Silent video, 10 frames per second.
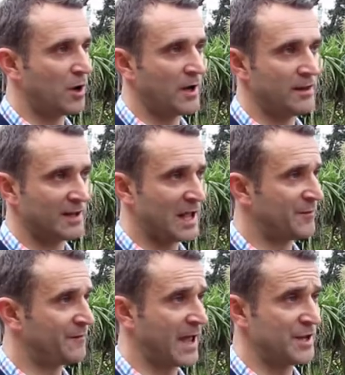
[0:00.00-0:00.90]
Y, the
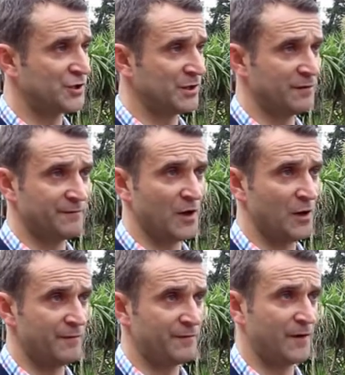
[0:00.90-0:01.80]
gamification
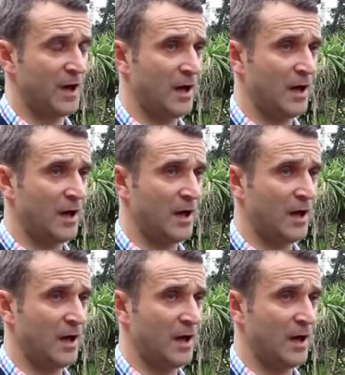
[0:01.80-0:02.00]
of